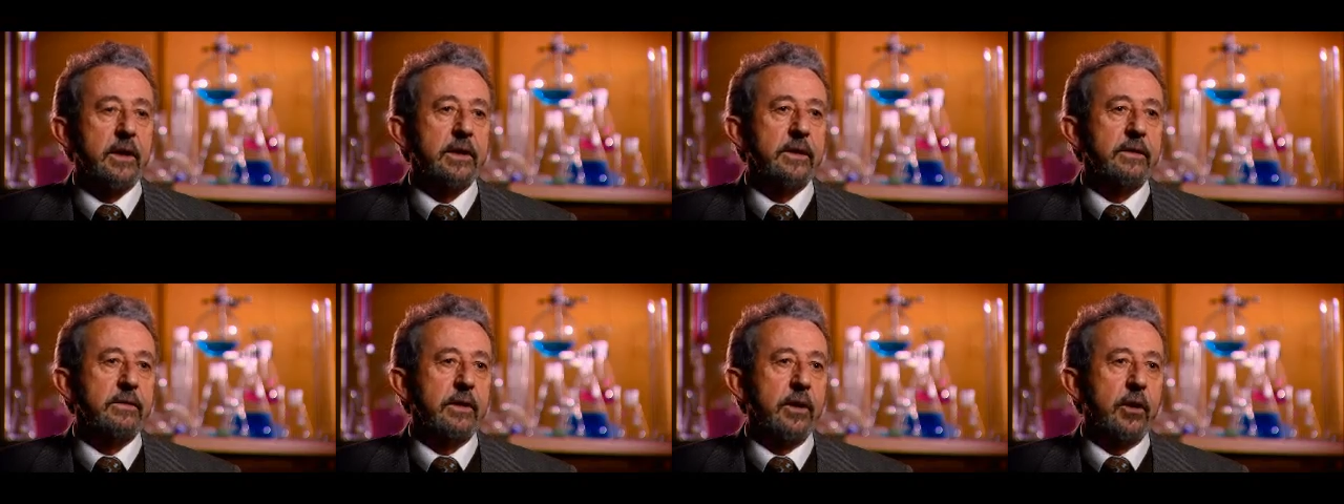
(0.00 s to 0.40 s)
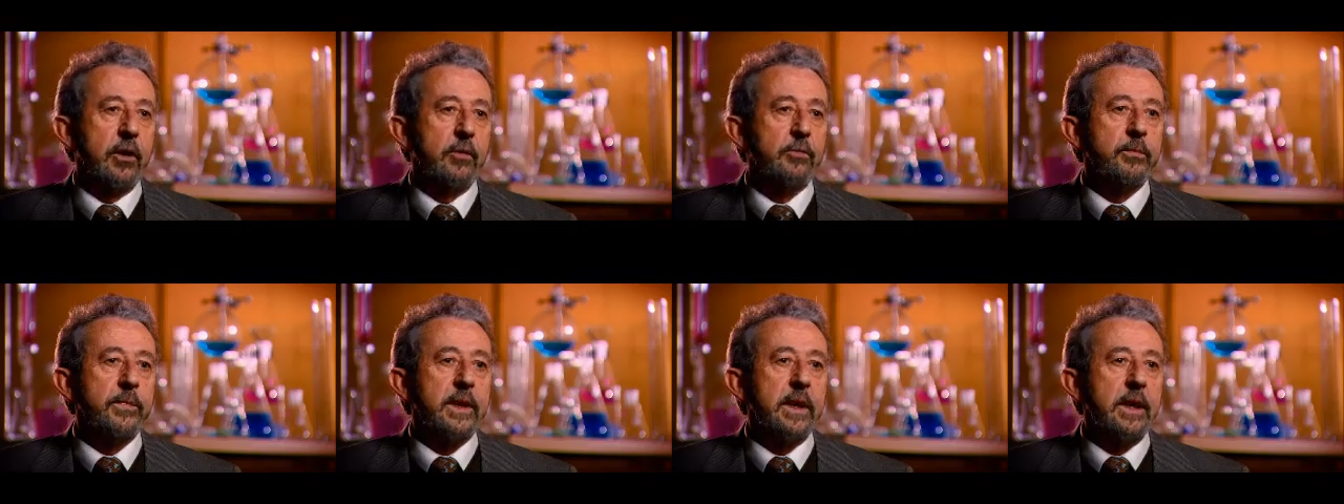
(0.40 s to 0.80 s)
I
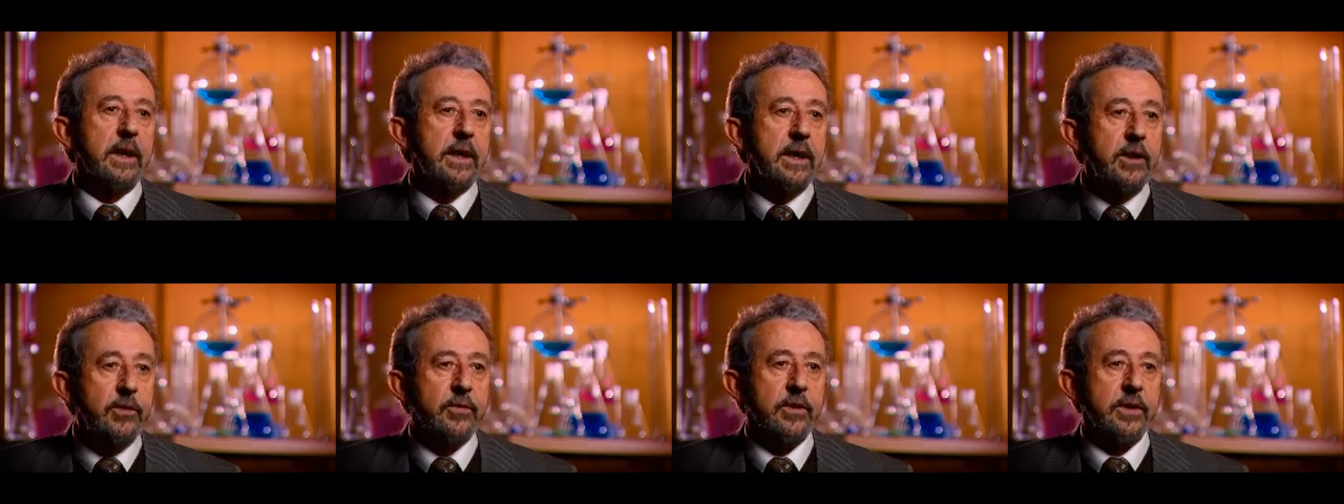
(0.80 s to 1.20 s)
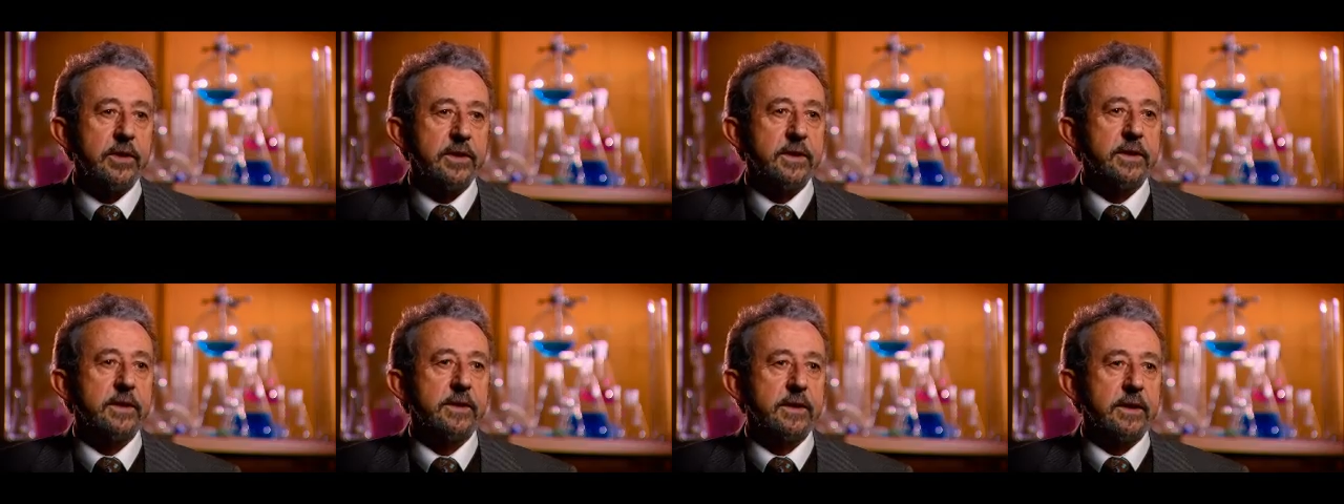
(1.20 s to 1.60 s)
developed
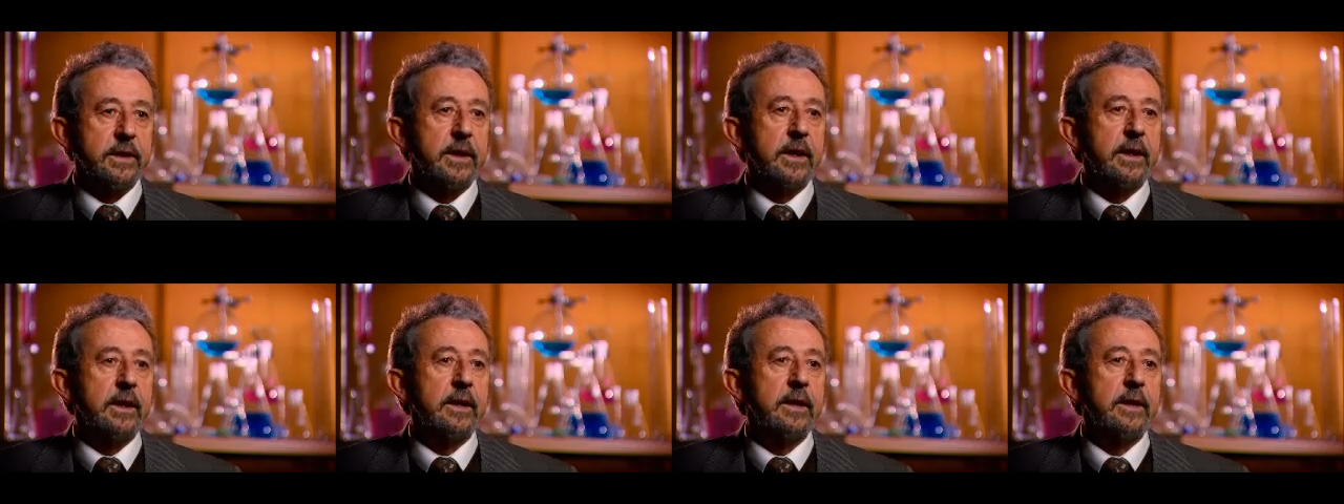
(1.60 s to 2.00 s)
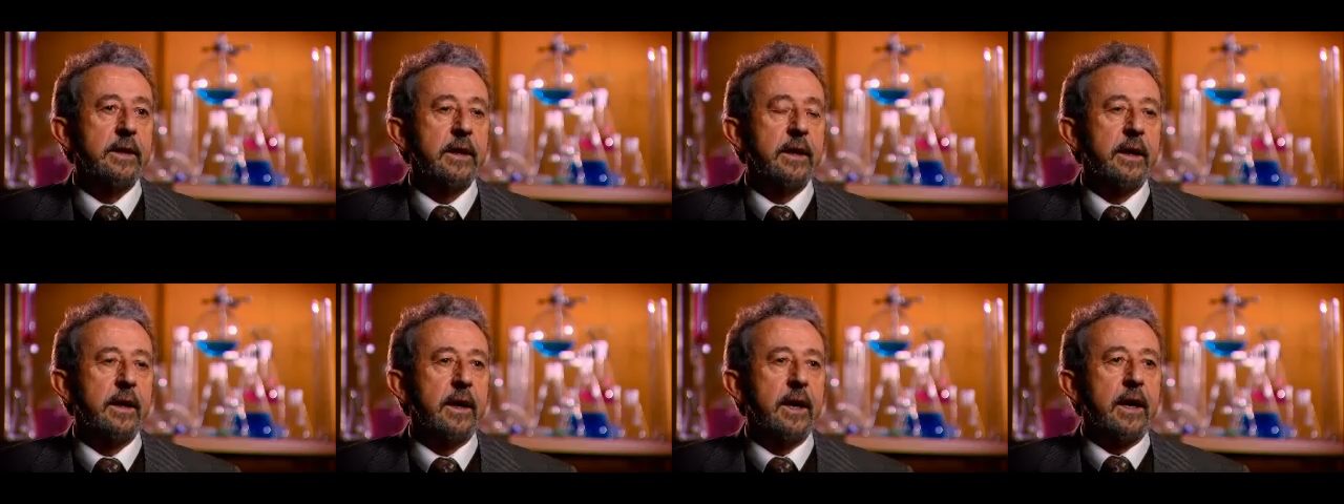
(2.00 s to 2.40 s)
interests in
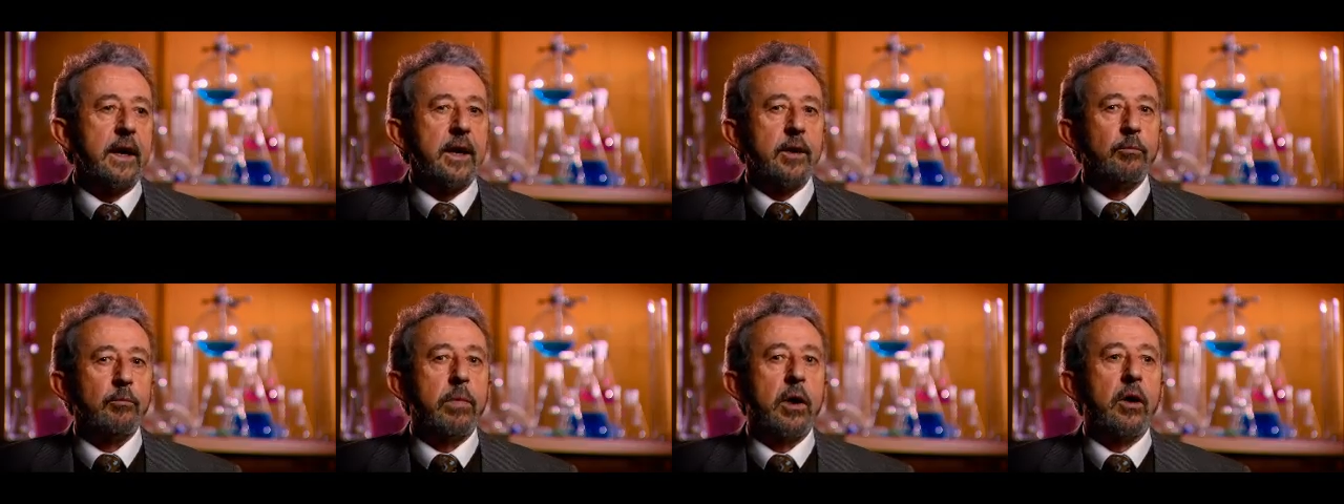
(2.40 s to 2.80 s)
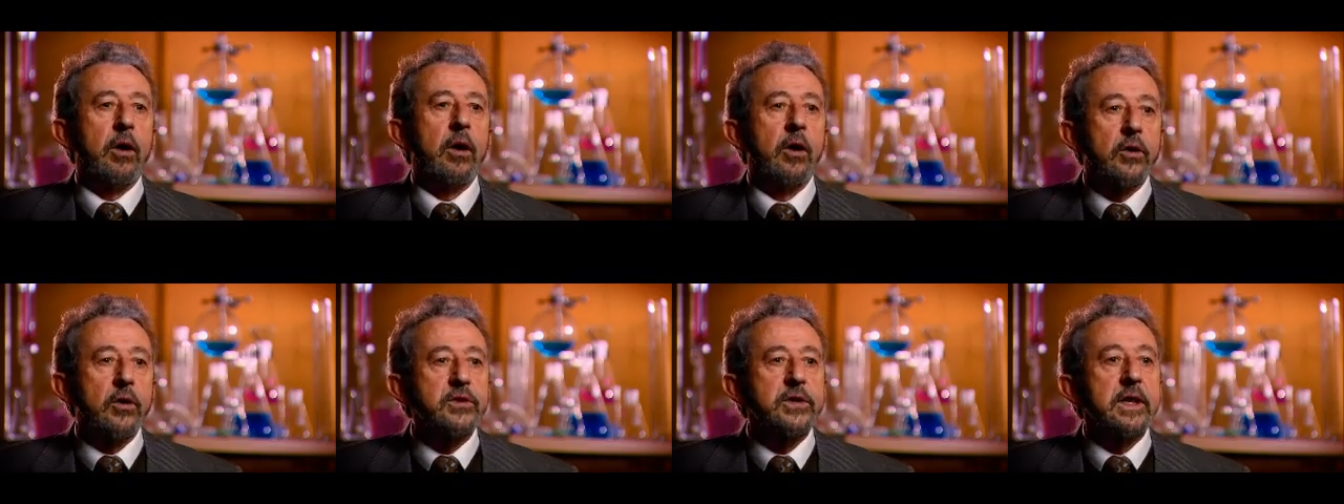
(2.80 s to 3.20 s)

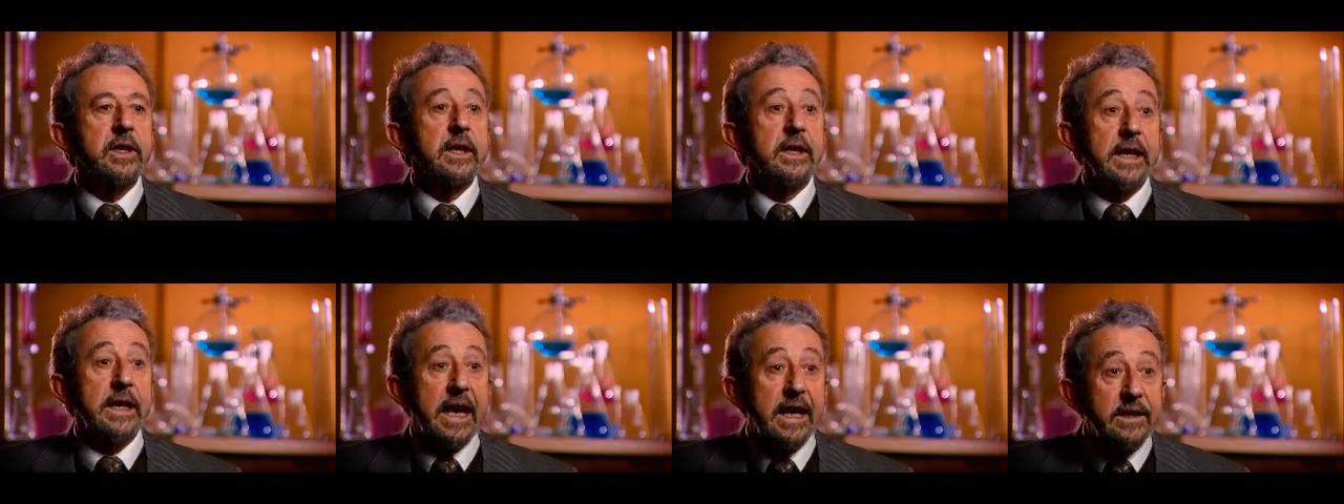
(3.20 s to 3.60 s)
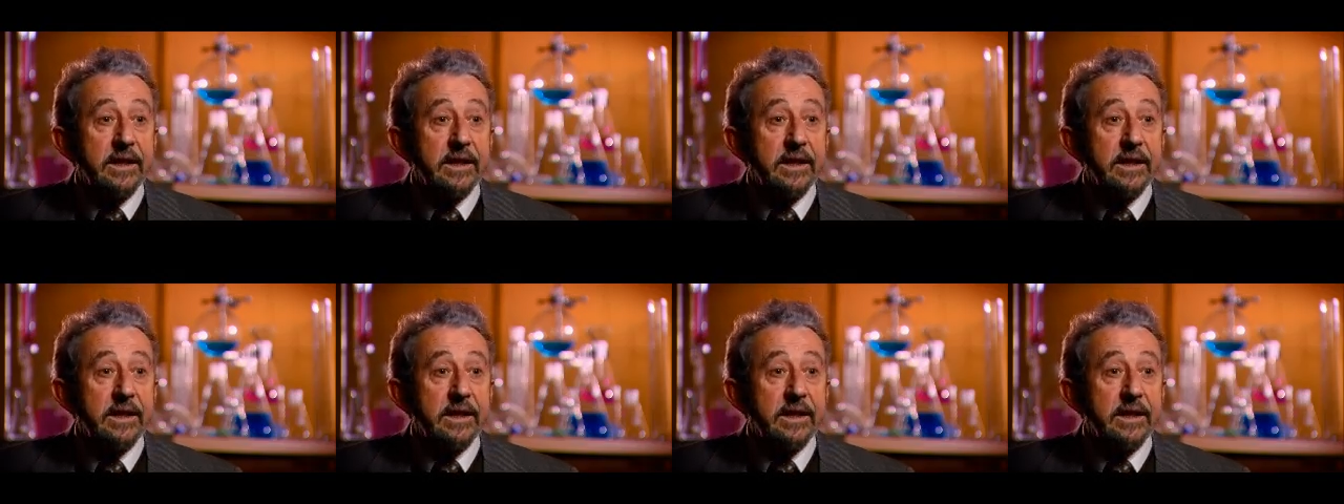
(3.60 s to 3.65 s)
biologically